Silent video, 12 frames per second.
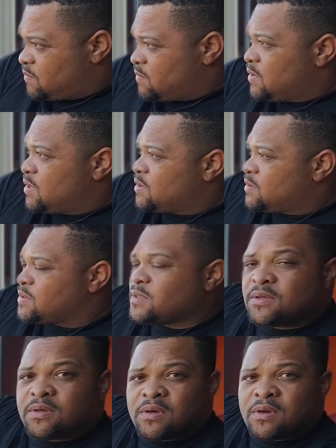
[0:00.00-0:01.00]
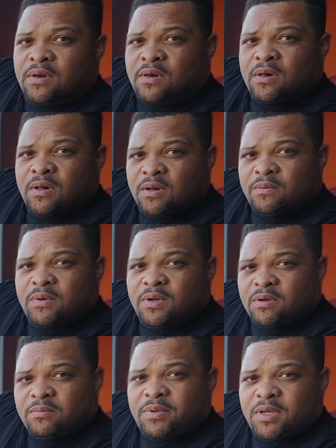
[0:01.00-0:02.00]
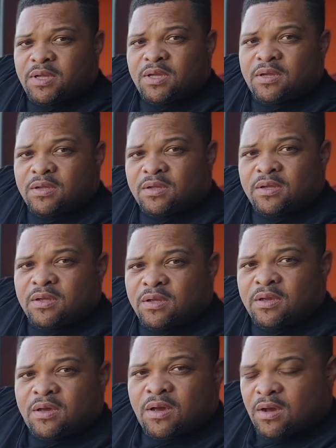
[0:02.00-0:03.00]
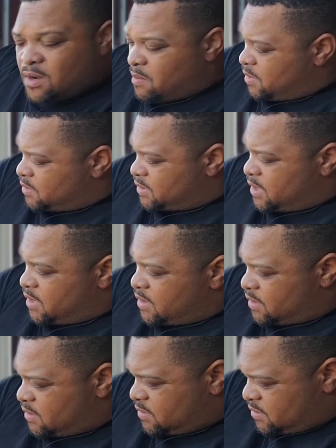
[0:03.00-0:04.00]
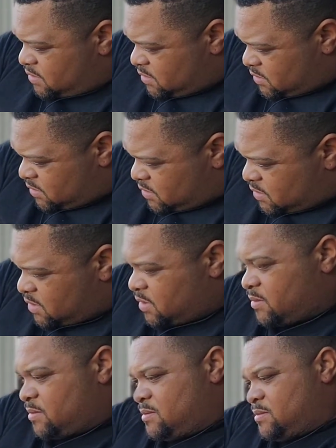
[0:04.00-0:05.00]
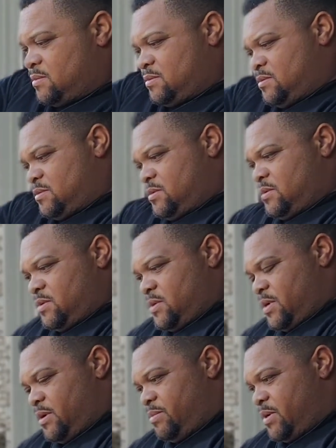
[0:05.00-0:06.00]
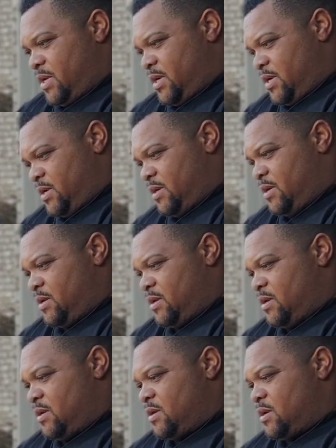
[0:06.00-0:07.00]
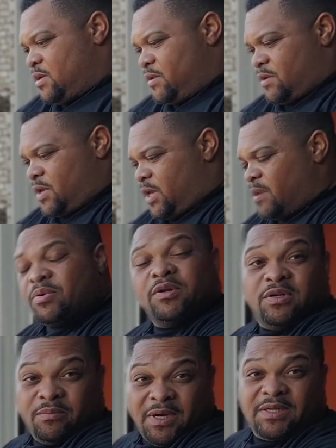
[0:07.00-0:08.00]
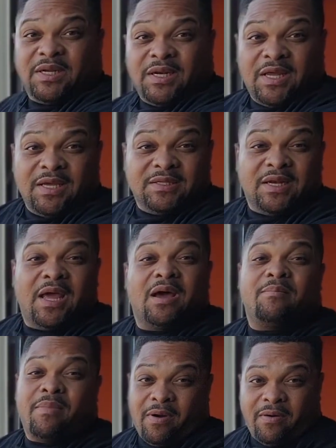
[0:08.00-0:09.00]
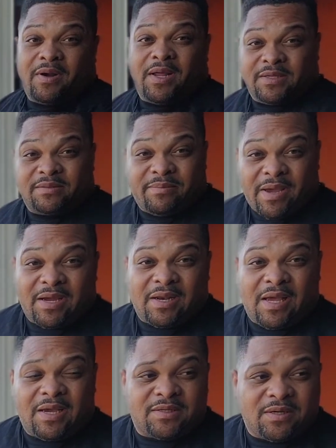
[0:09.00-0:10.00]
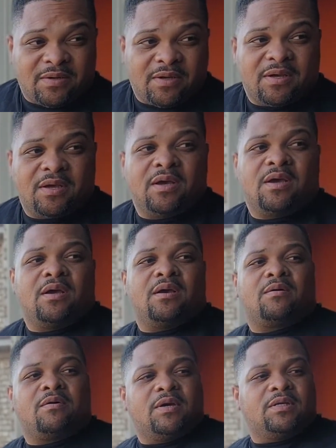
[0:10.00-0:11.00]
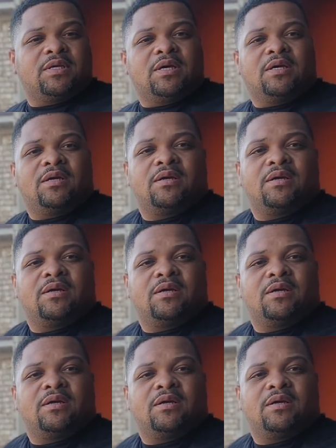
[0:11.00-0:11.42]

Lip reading: Reels. And we're gonna be almost there. Yep. Got plenty. You can't put too much in these and they'll bird nest and backlash on you. Quit, son.